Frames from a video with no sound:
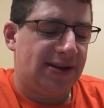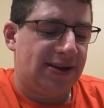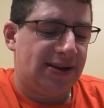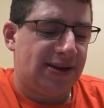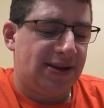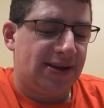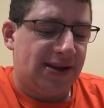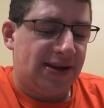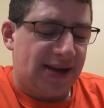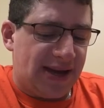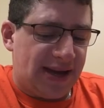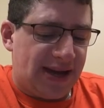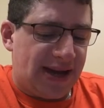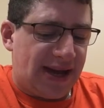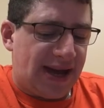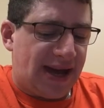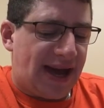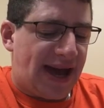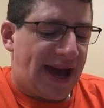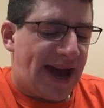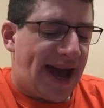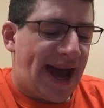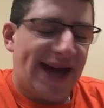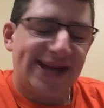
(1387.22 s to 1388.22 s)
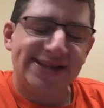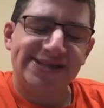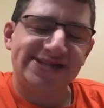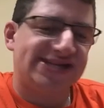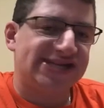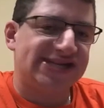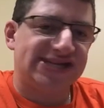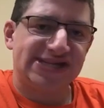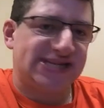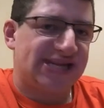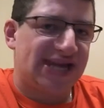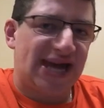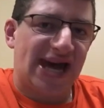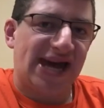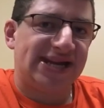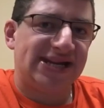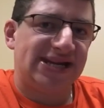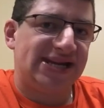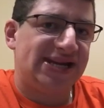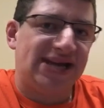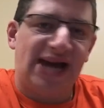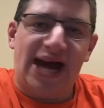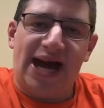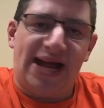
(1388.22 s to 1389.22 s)
At Cincinnati, I don't see the
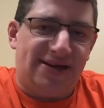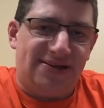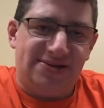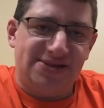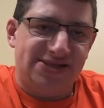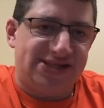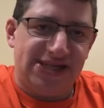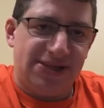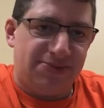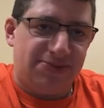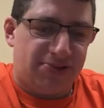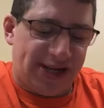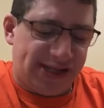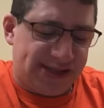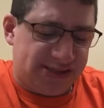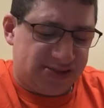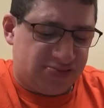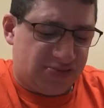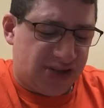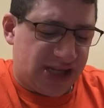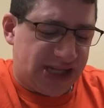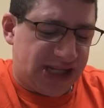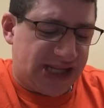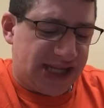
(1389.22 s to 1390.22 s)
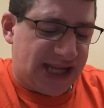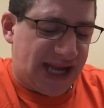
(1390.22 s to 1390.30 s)
Browns winning that game.